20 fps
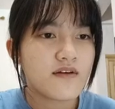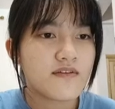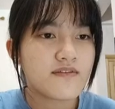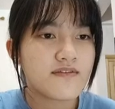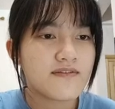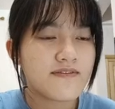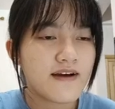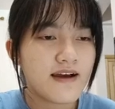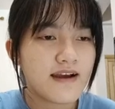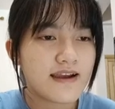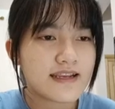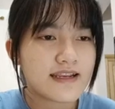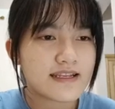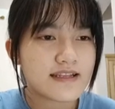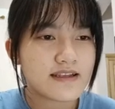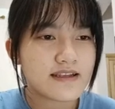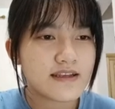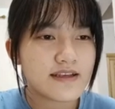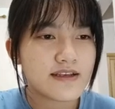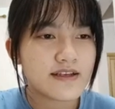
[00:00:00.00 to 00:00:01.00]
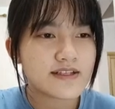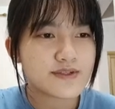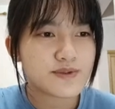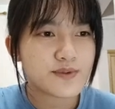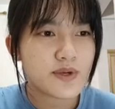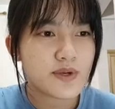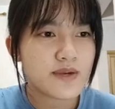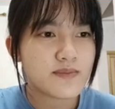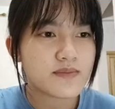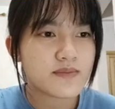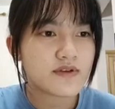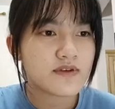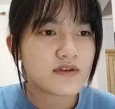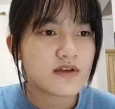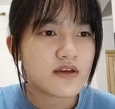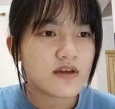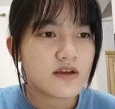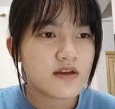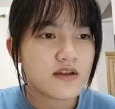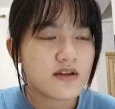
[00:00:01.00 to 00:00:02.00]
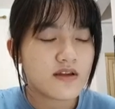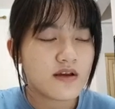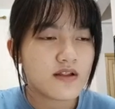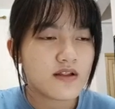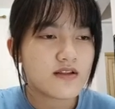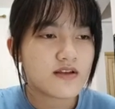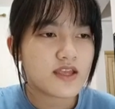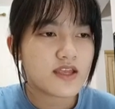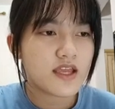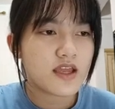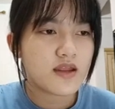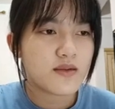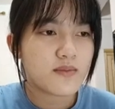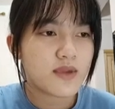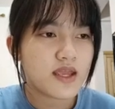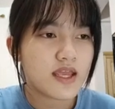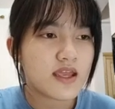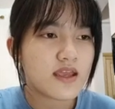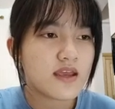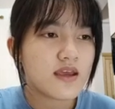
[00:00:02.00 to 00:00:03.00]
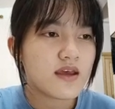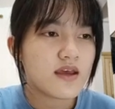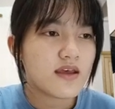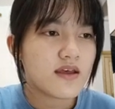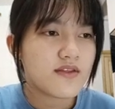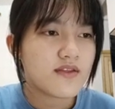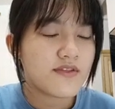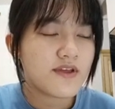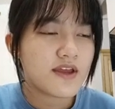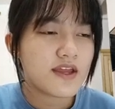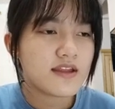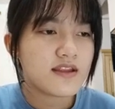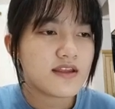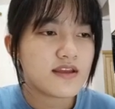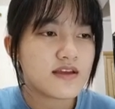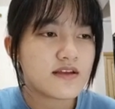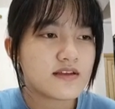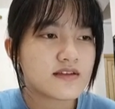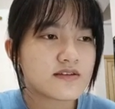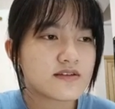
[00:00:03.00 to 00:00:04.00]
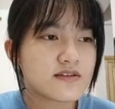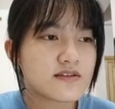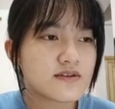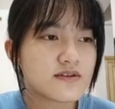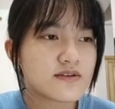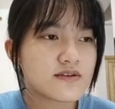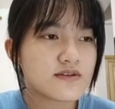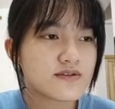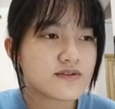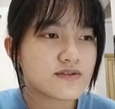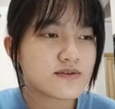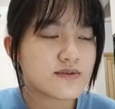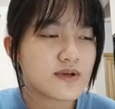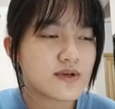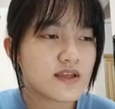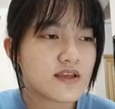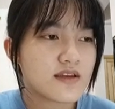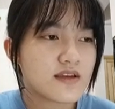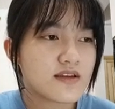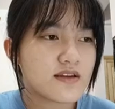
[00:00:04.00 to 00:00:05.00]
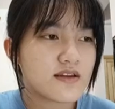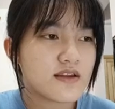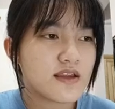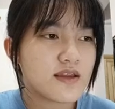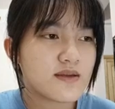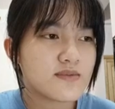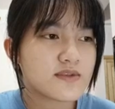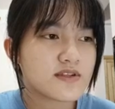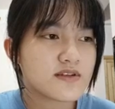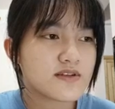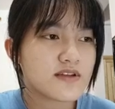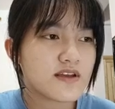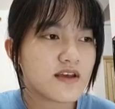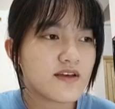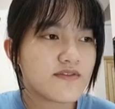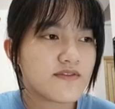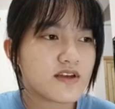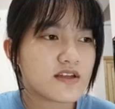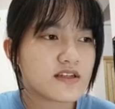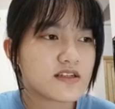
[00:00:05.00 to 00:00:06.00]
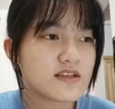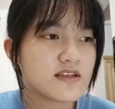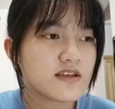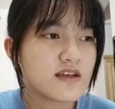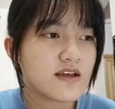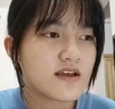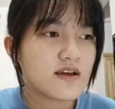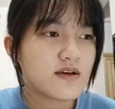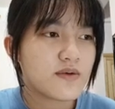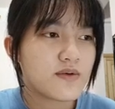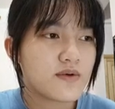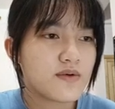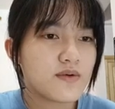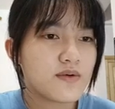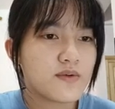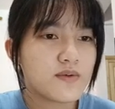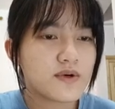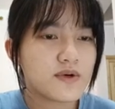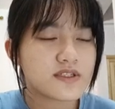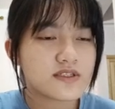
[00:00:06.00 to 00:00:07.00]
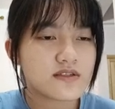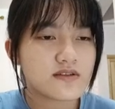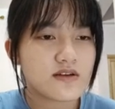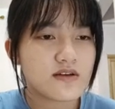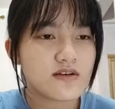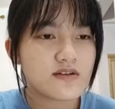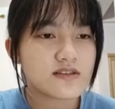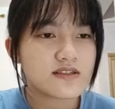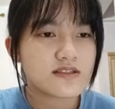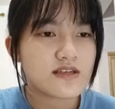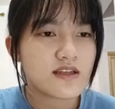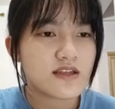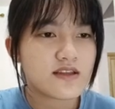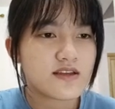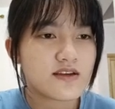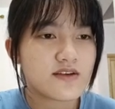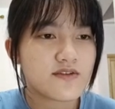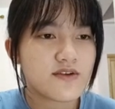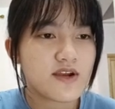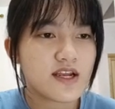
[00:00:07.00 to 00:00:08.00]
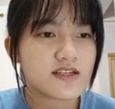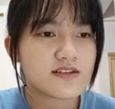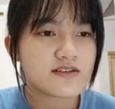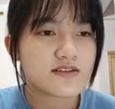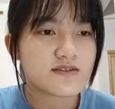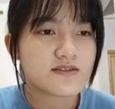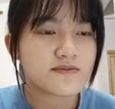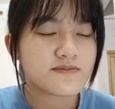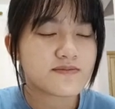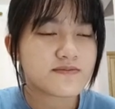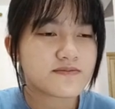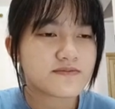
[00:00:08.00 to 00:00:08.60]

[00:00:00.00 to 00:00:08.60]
"Fine," he screamed, not looking at me. Then he turned to a kid named David, who was a set decorator.